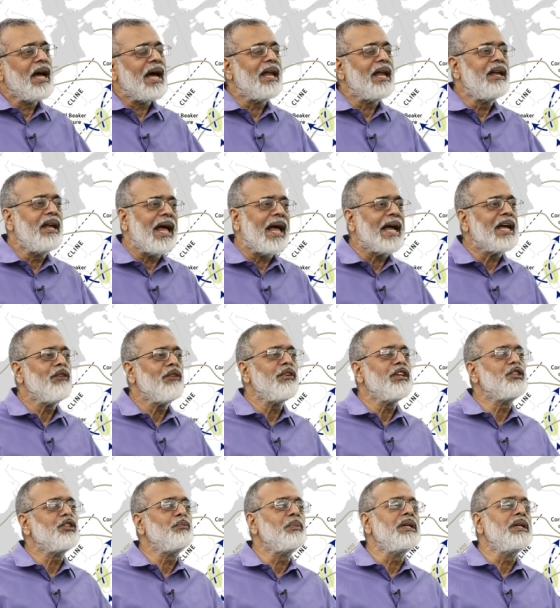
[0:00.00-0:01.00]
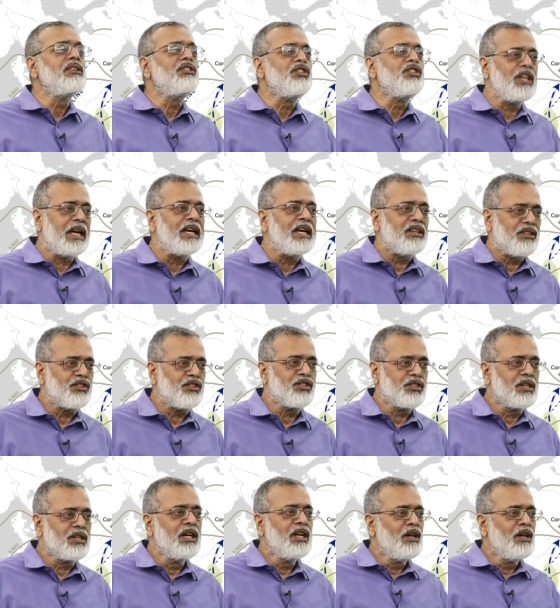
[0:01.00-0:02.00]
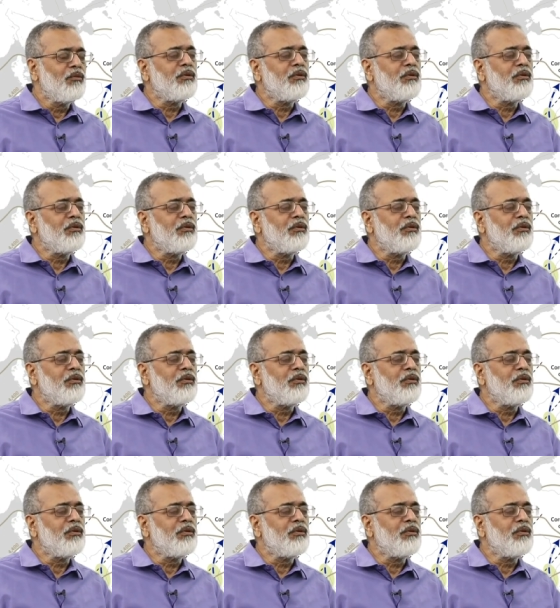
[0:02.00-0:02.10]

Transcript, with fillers: and language being changed